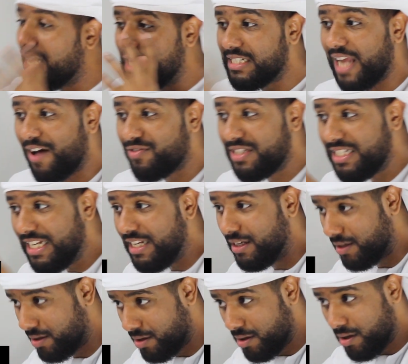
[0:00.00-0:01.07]
because I've
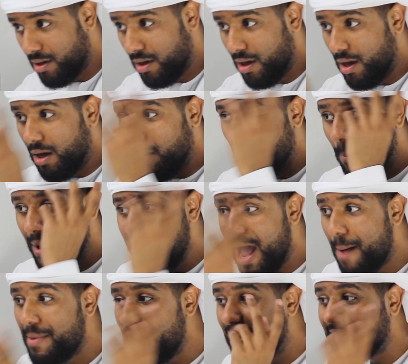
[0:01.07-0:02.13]
seen
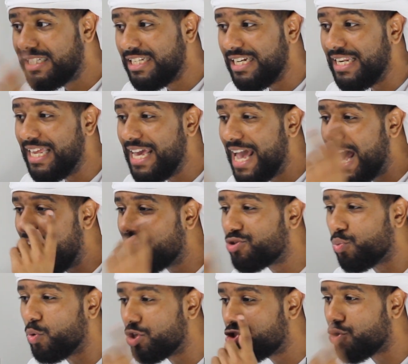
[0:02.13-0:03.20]
Miami Yacine, he
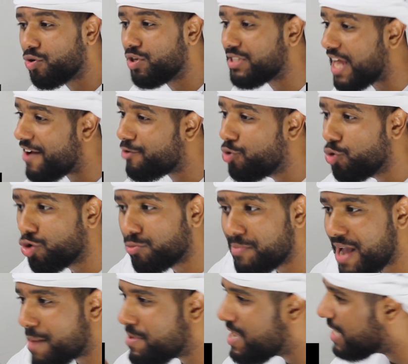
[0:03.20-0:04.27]
has one song. Because I've Googled
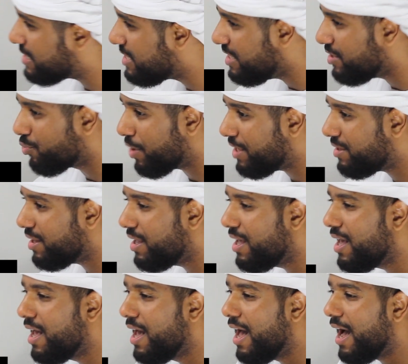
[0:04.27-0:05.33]
Miami Yacine, right?
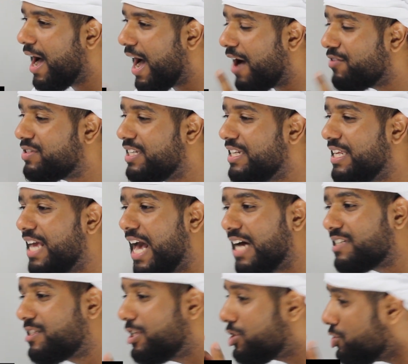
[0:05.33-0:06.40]
I've seen he
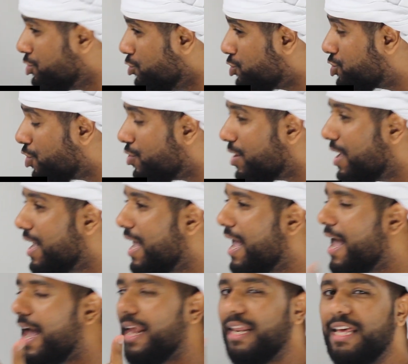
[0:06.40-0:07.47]
has this new song,
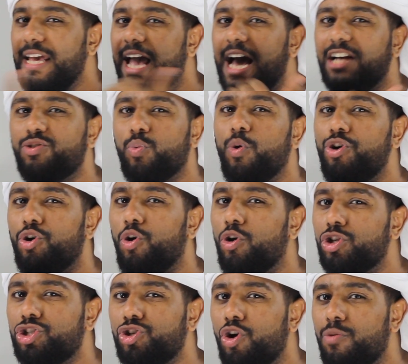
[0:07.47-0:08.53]
and he has one
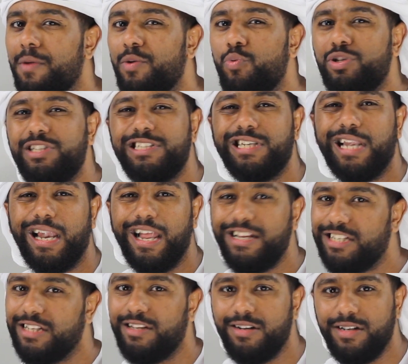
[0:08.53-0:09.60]
old song, man, which is
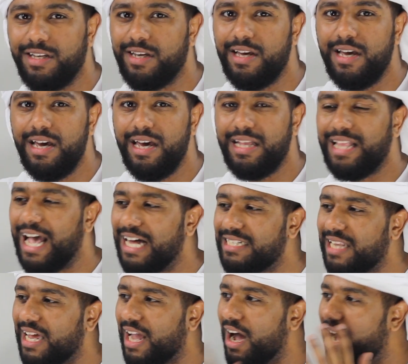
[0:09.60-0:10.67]
legendary. It has
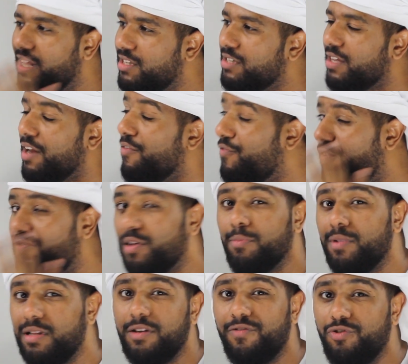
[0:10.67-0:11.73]
like 150
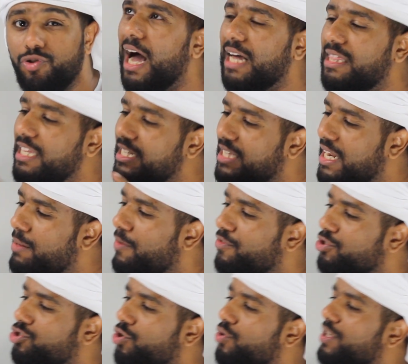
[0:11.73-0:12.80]
million views. I think the name of
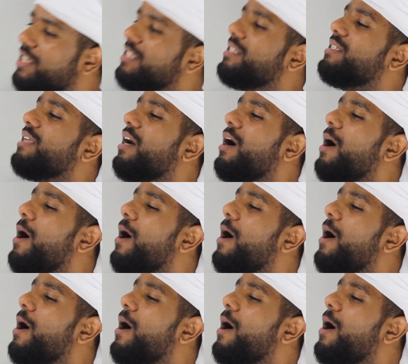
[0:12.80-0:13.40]
the song is,